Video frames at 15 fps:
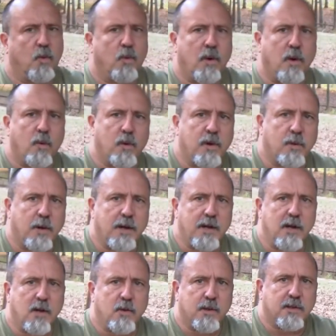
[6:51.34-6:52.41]
well, we already
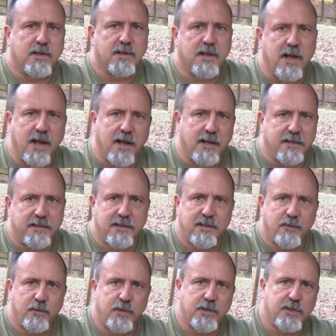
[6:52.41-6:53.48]
know what this guy is,
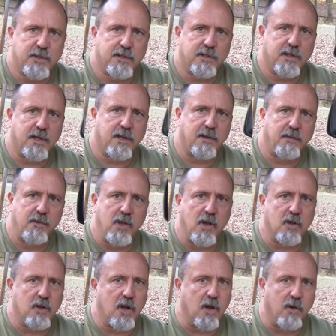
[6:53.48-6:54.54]
which is a
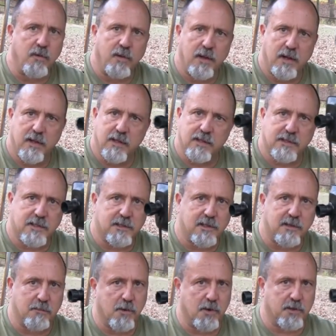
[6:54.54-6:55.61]
no-go. Unless it's
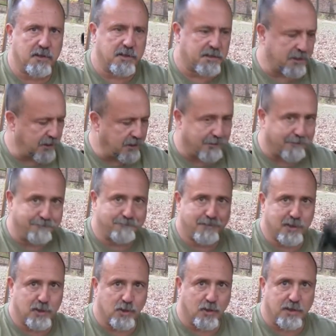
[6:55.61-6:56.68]
an emergency, uh,
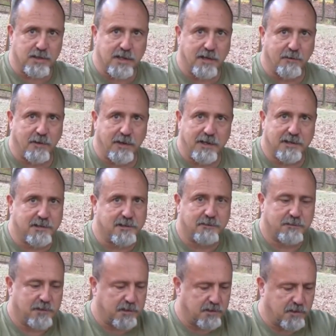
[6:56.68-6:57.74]
just toss that one. It's,
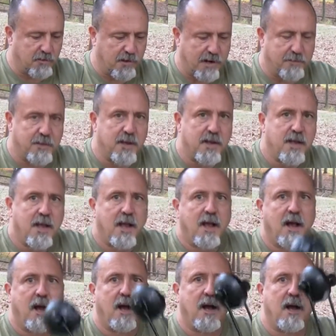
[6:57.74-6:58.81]
that's crap.
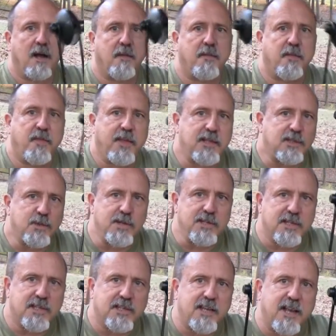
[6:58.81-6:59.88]
Uh, this
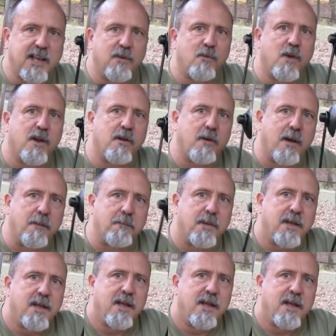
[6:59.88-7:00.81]
one's a second runner-up,